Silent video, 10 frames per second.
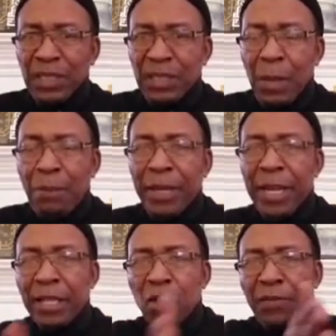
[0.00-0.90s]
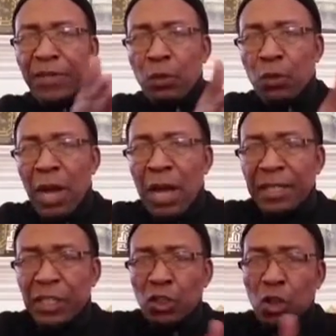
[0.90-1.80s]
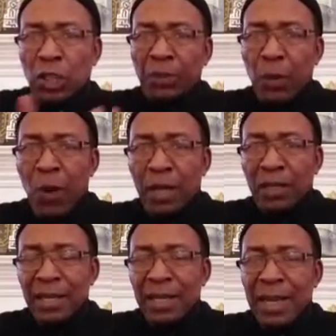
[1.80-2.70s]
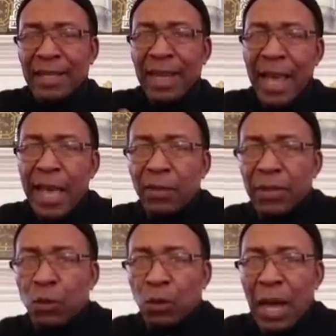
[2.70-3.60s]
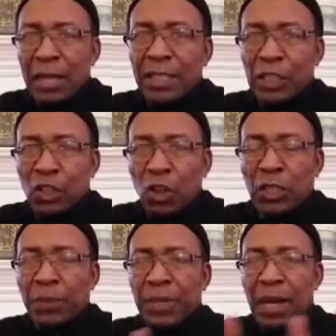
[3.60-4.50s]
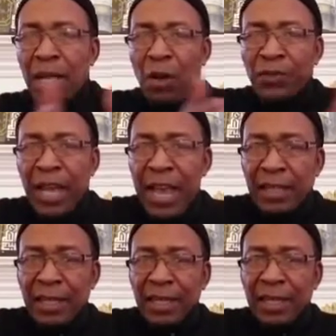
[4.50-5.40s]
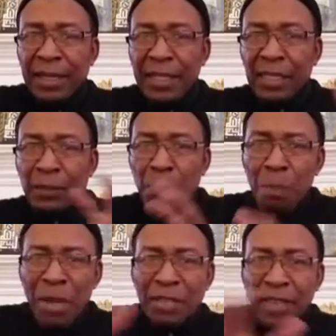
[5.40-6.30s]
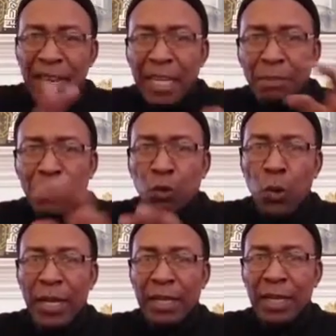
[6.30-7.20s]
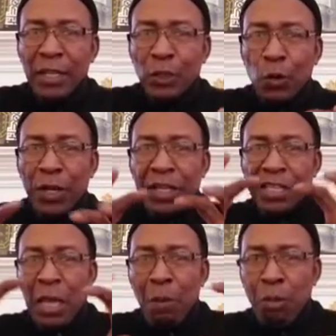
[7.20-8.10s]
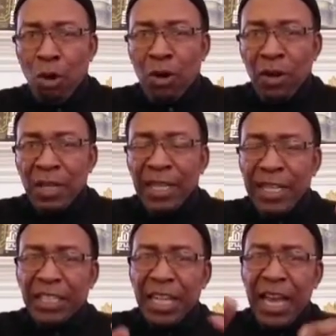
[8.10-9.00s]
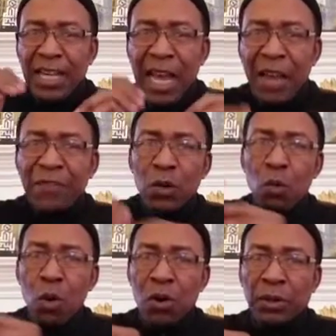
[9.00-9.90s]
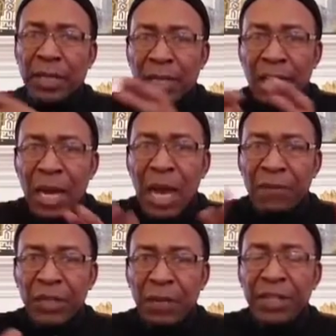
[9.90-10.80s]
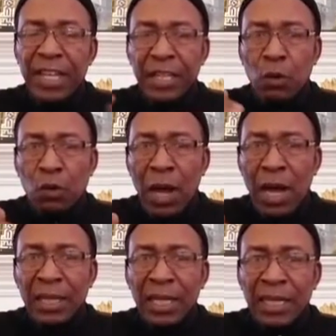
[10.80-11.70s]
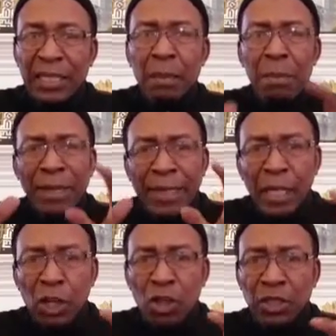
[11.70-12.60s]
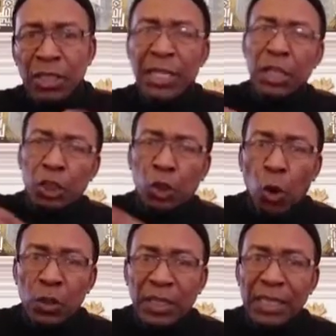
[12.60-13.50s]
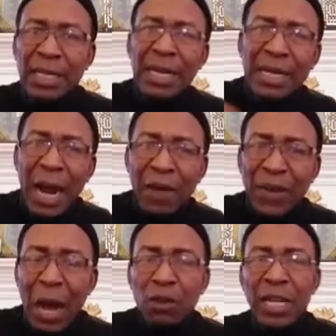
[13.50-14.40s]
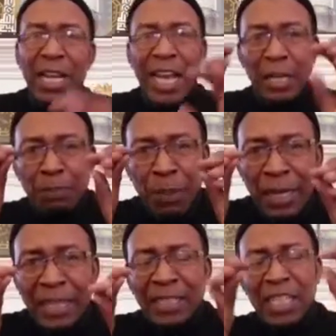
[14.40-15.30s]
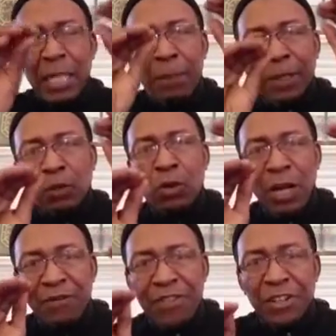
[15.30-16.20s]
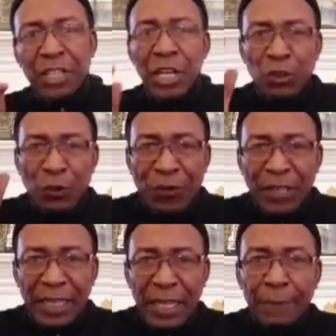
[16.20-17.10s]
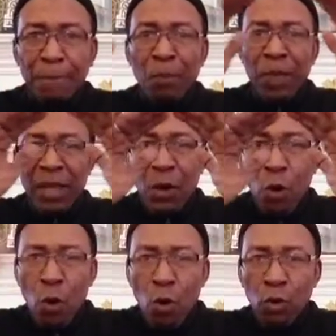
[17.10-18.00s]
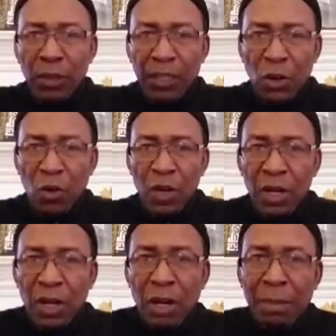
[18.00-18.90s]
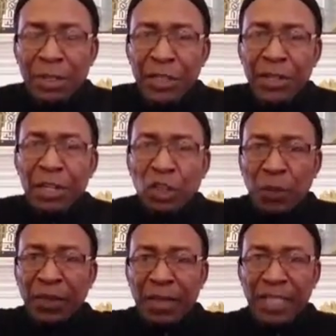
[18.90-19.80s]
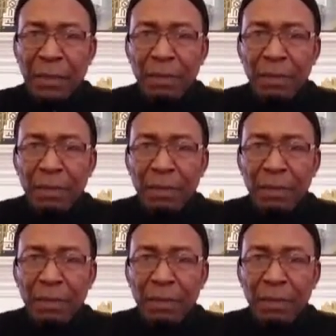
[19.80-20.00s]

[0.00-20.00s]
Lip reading: The beginning of the Quran is not chapter 1. And the end of the Quran is not chapter of the end. It is mixed in between. So it is a book. Each and every word that Allah has given in the Quran is meticulously chosen, carved out, and placed in a particular verse to fit in the whole, you know, material substance it